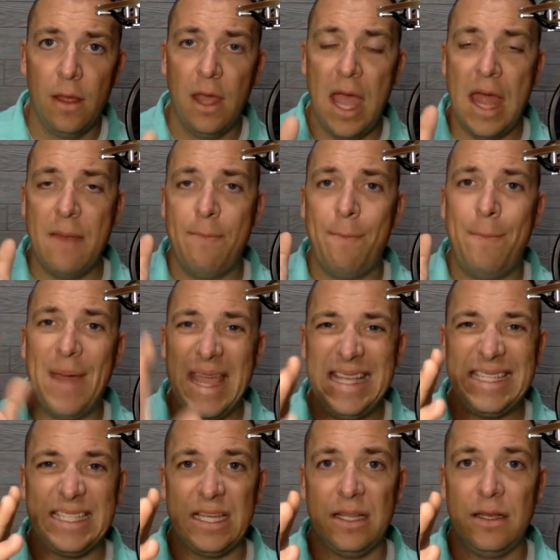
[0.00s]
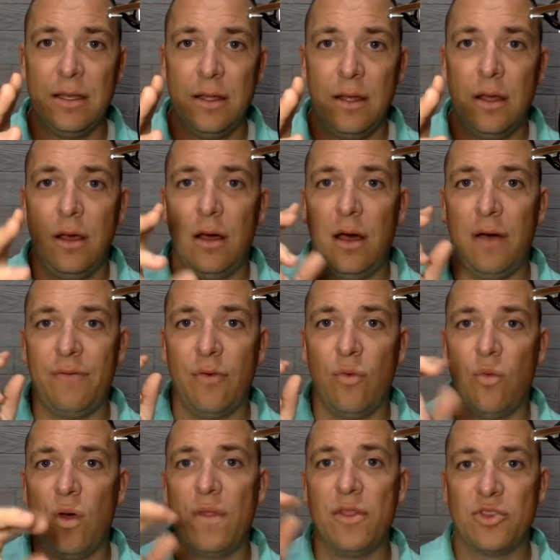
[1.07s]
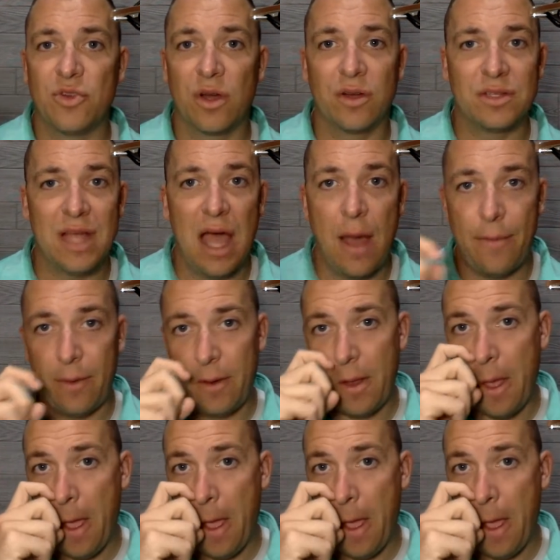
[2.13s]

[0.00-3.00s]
and base it off of when the triggers happen.